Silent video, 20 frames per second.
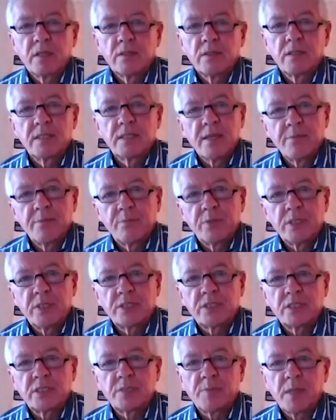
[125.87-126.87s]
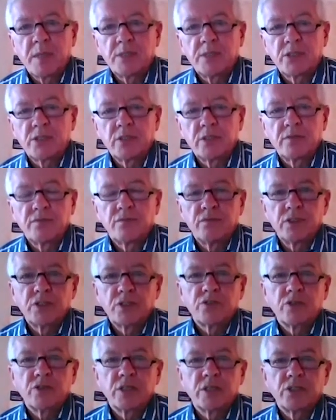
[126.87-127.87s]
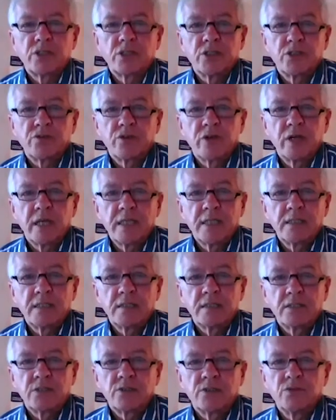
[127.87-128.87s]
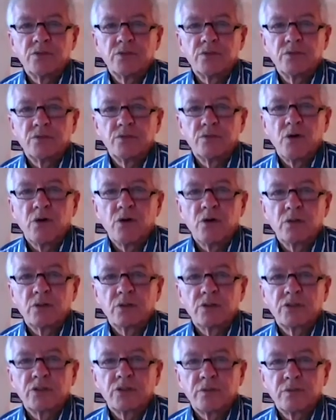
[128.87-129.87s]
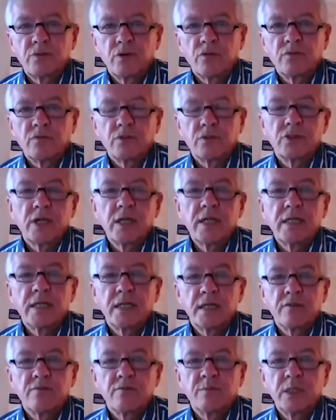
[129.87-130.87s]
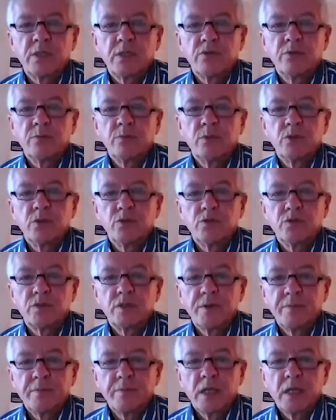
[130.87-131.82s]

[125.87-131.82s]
The temporary suspension of restrictions related to wrongful trading have been removed,